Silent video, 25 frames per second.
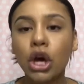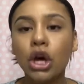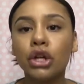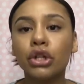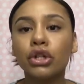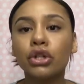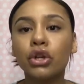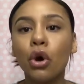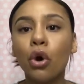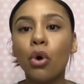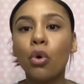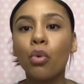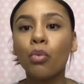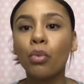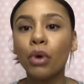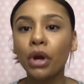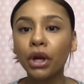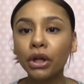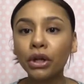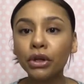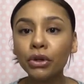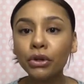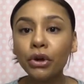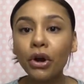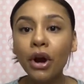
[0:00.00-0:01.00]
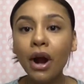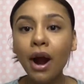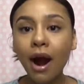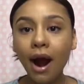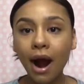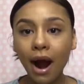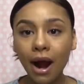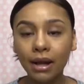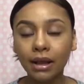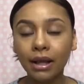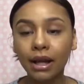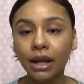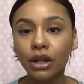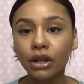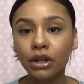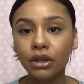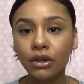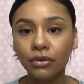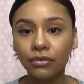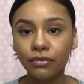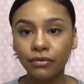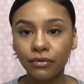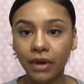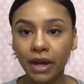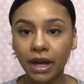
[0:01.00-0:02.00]
So when you're highlighting
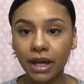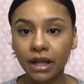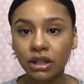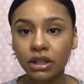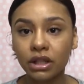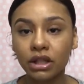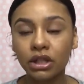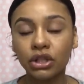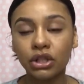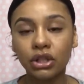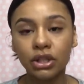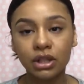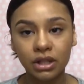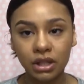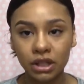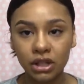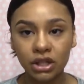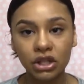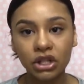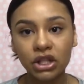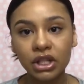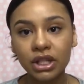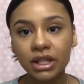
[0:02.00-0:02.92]
your face, and this is